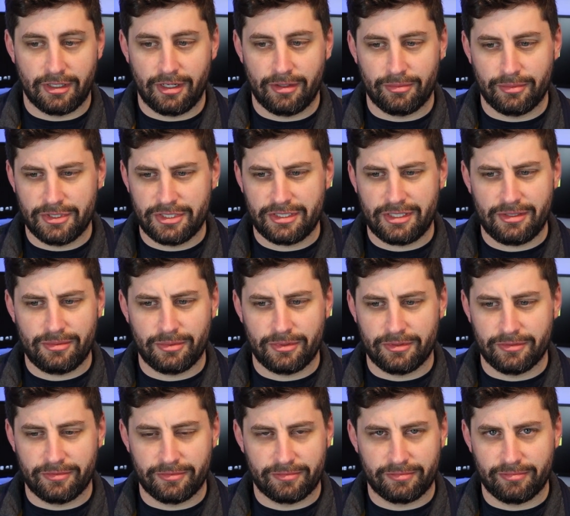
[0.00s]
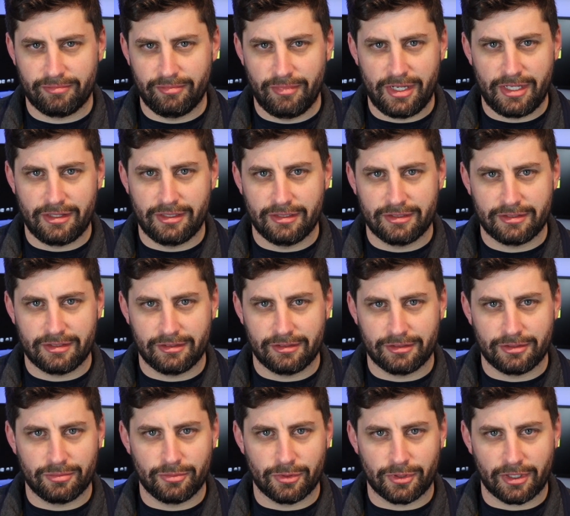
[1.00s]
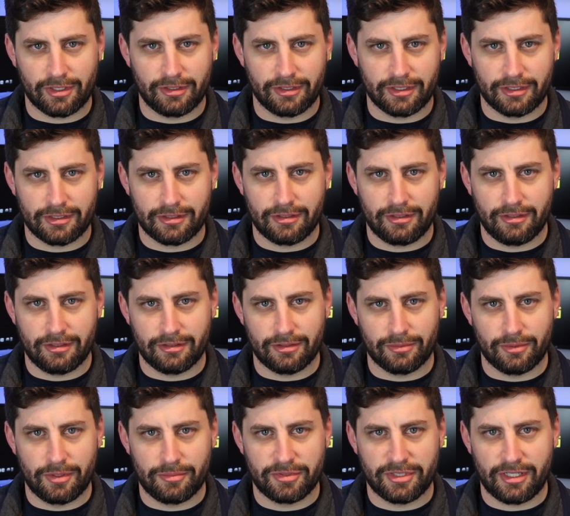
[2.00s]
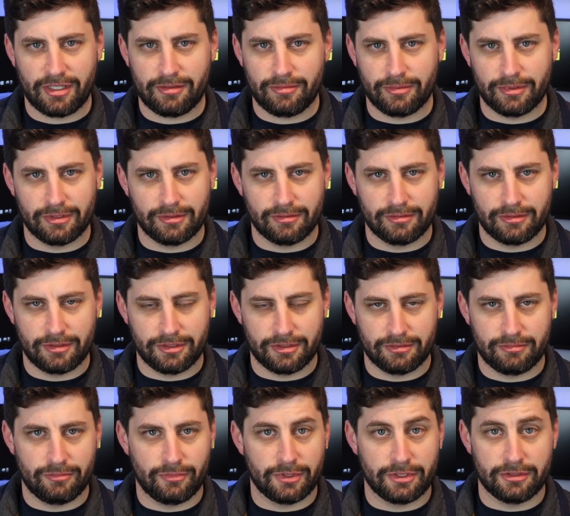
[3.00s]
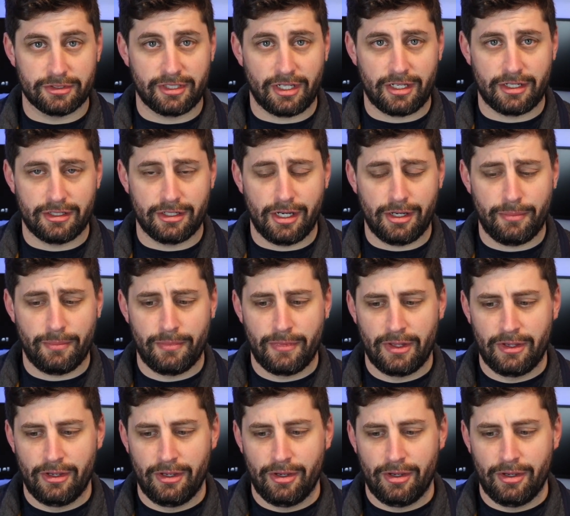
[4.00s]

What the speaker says: I wish they would have made this a little more clear on their website when you're signing up,